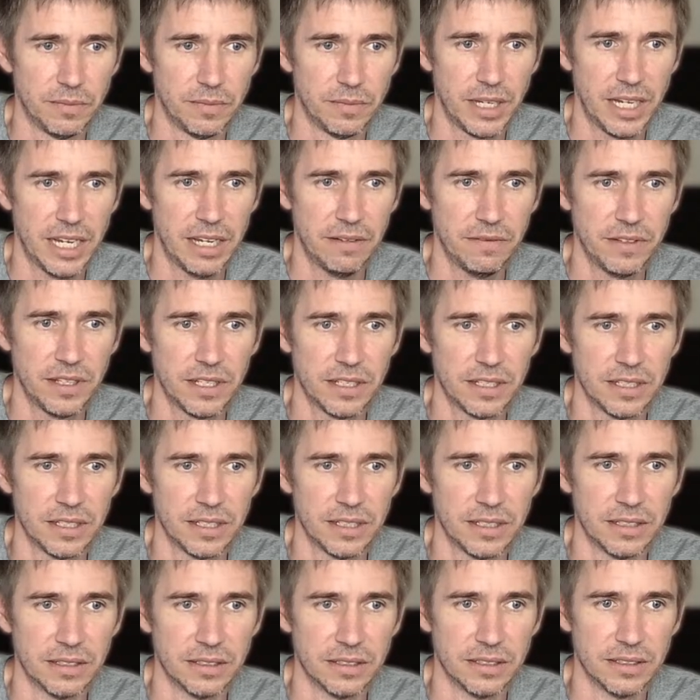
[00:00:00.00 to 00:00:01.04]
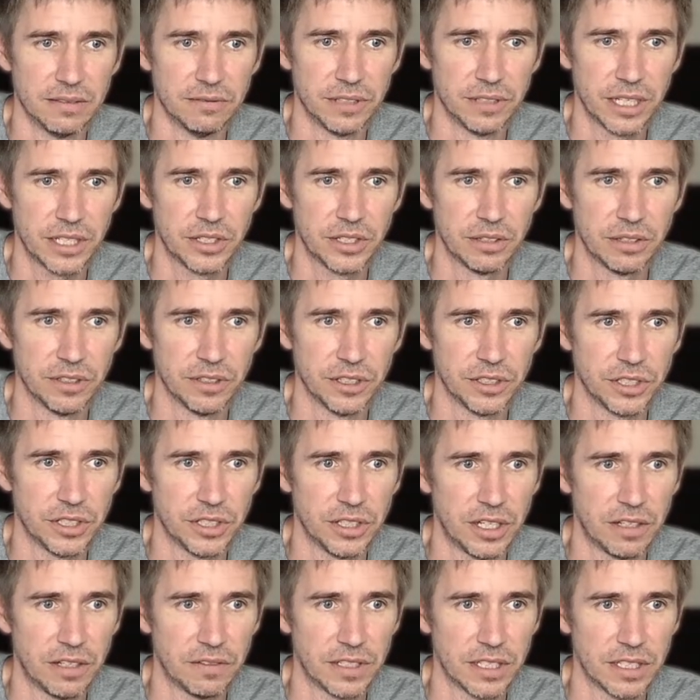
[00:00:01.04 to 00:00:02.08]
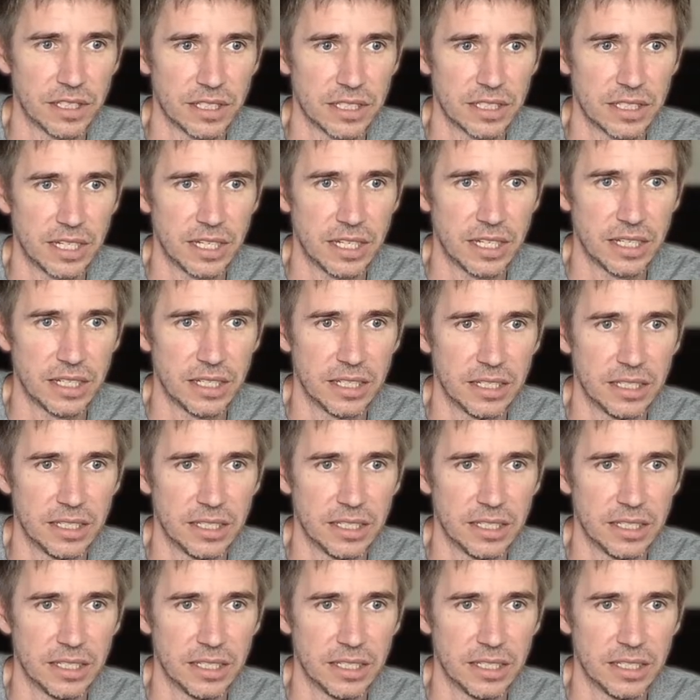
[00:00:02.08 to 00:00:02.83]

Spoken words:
have the Richter version off to the side.